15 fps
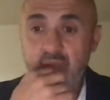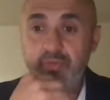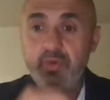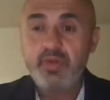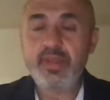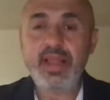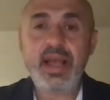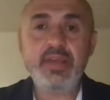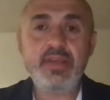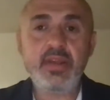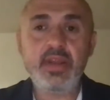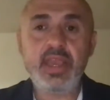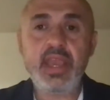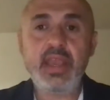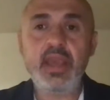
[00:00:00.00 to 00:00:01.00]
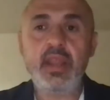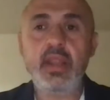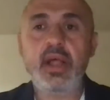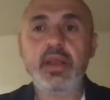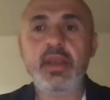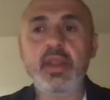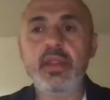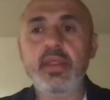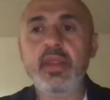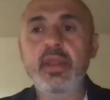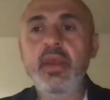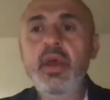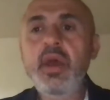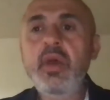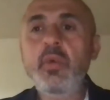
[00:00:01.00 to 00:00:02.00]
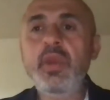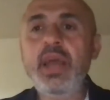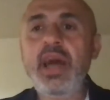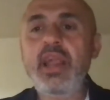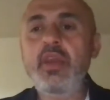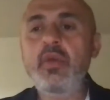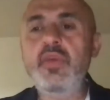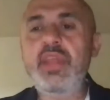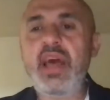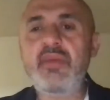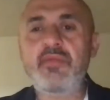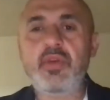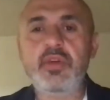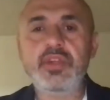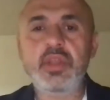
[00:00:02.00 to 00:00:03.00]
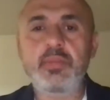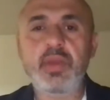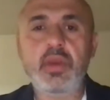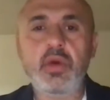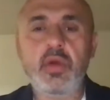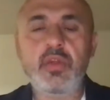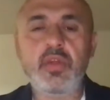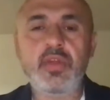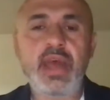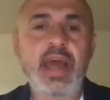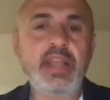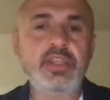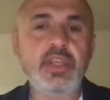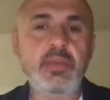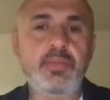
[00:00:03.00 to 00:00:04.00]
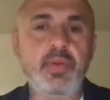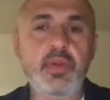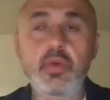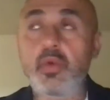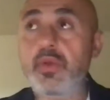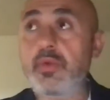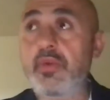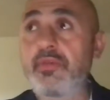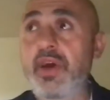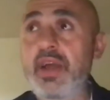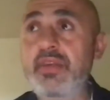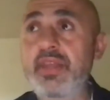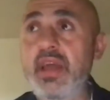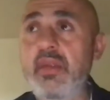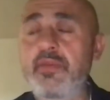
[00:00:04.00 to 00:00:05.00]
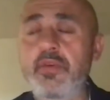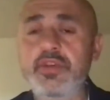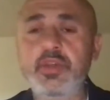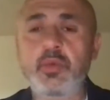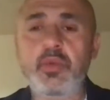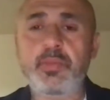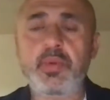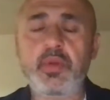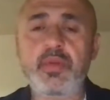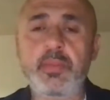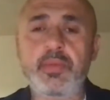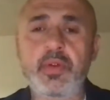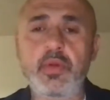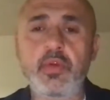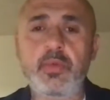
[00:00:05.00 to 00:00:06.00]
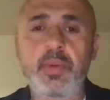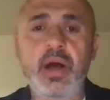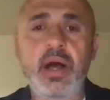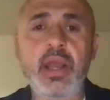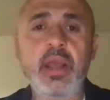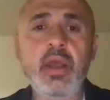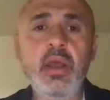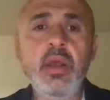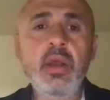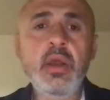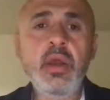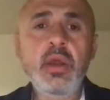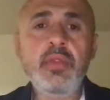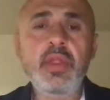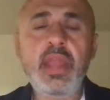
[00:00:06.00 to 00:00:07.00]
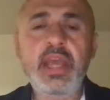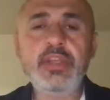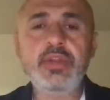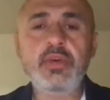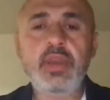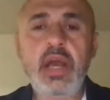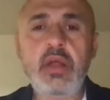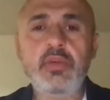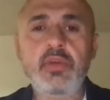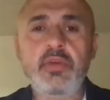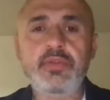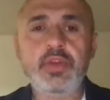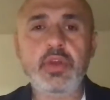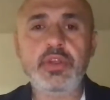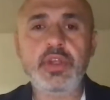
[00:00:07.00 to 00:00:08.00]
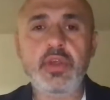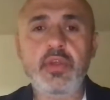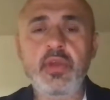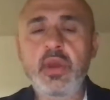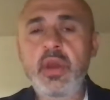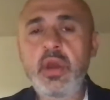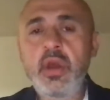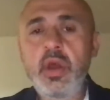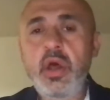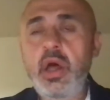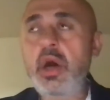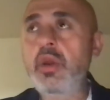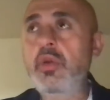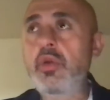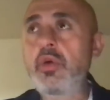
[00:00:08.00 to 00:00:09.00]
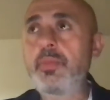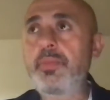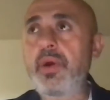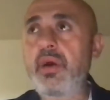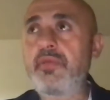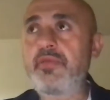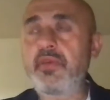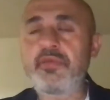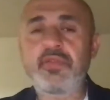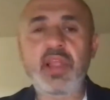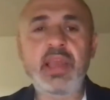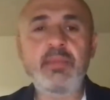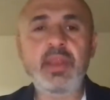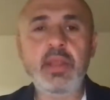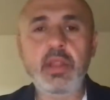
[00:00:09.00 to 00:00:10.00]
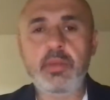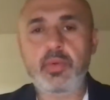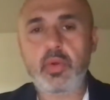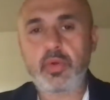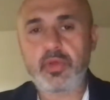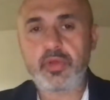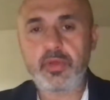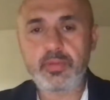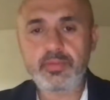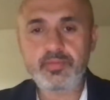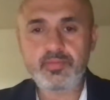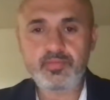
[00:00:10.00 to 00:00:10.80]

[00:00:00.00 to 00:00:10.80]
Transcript: First, last year you can't get it. I'll get it then. We got to use that version because it's actually produced. The Revised Standard Version was pr- produced by the National Council of Churches, a group of flaming liberals.